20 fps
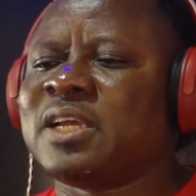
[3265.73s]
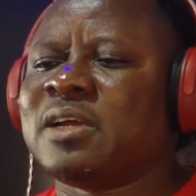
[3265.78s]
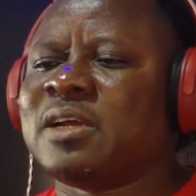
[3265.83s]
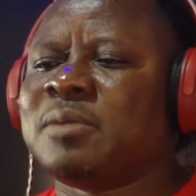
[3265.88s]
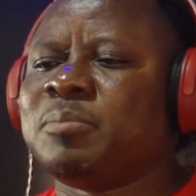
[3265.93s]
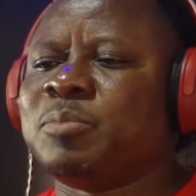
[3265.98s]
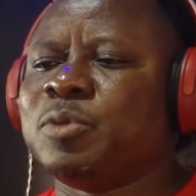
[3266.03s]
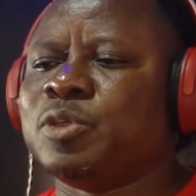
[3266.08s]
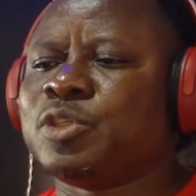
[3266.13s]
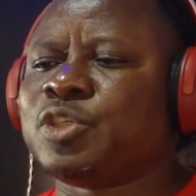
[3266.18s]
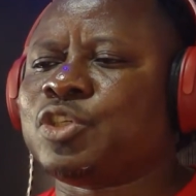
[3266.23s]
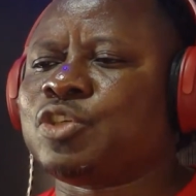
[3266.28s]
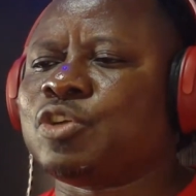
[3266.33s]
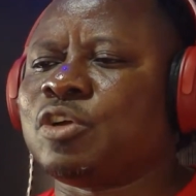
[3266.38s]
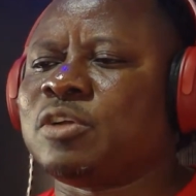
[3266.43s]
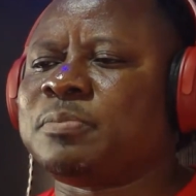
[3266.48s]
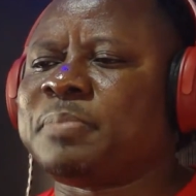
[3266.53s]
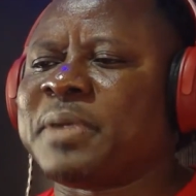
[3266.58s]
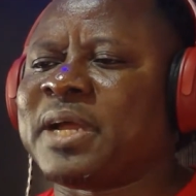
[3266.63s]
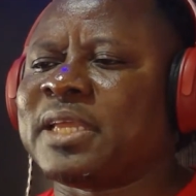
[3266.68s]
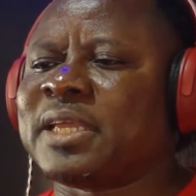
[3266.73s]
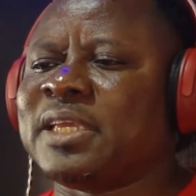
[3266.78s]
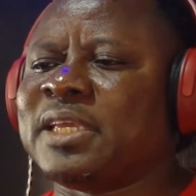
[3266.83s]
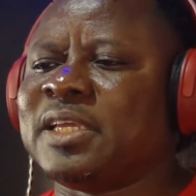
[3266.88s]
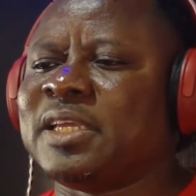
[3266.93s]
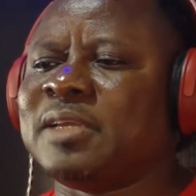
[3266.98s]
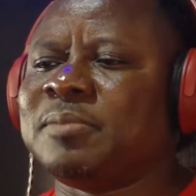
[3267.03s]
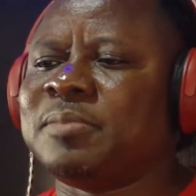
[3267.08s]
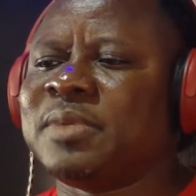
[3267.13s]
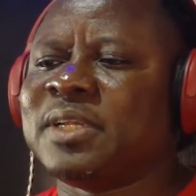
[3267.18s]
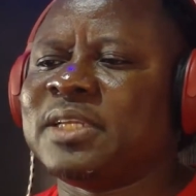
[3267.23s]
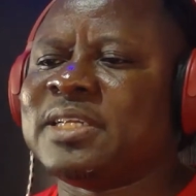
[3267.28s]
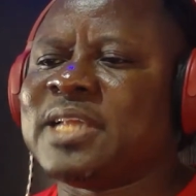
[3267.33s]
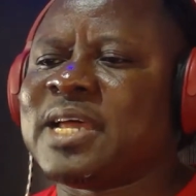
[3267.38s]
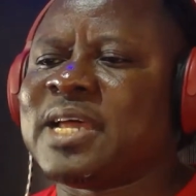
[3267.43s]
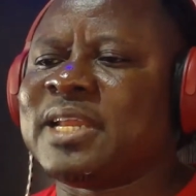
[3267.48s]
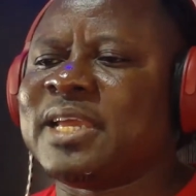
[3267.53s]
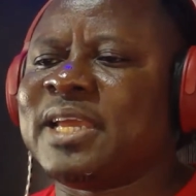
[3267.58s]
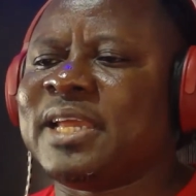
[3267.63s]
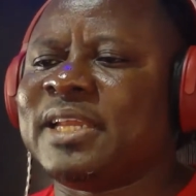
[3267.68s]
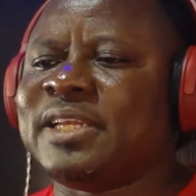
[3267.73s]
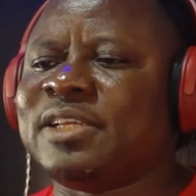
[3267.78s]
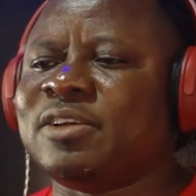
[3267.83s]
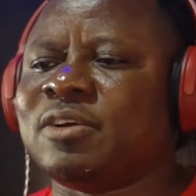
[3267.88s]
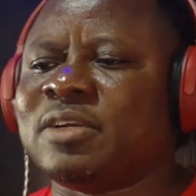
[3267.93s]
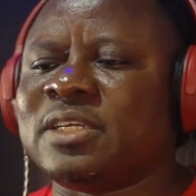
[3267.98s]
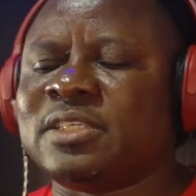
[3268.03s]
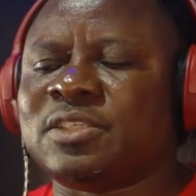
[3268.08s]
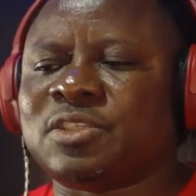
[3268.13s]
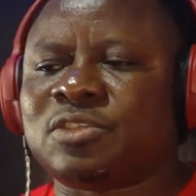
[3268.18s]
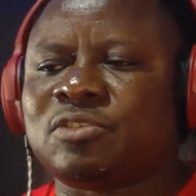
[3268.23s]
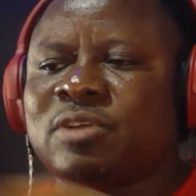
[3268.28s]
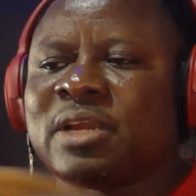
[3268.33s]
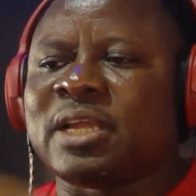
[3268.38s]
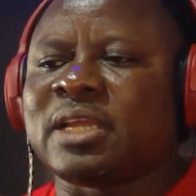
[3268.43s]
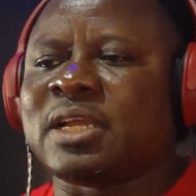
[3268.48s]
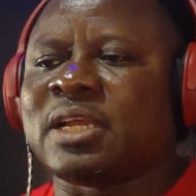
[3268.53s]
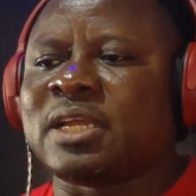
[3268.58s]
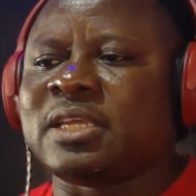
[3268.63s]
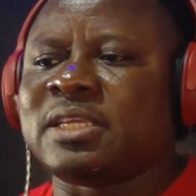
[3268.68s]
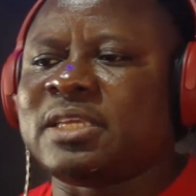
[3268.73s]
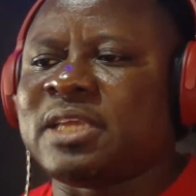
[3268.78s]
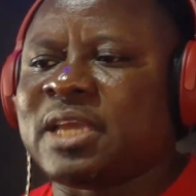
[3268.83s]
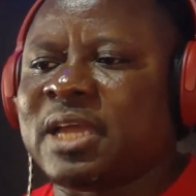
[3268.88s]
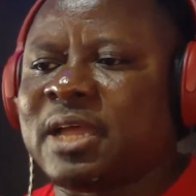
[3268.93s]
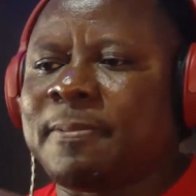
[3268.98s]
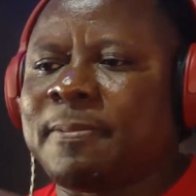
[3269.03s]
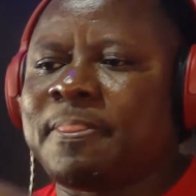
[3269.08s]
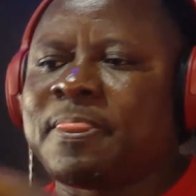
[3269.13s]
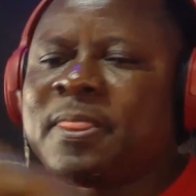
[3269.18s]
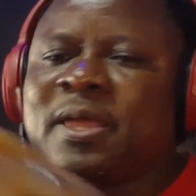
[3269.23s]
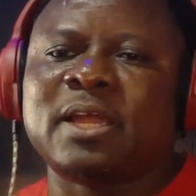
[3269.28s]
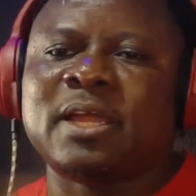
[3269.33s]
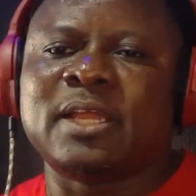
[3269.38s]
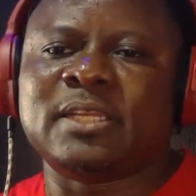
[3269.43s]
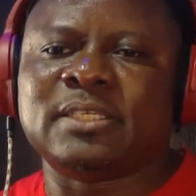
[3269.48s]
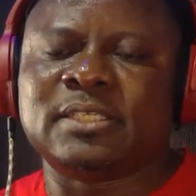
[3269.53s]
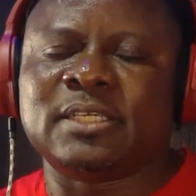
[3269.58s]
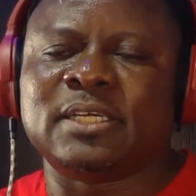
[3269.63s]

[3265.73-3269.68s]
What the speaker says: most shot per game than any other striker. Yeah, and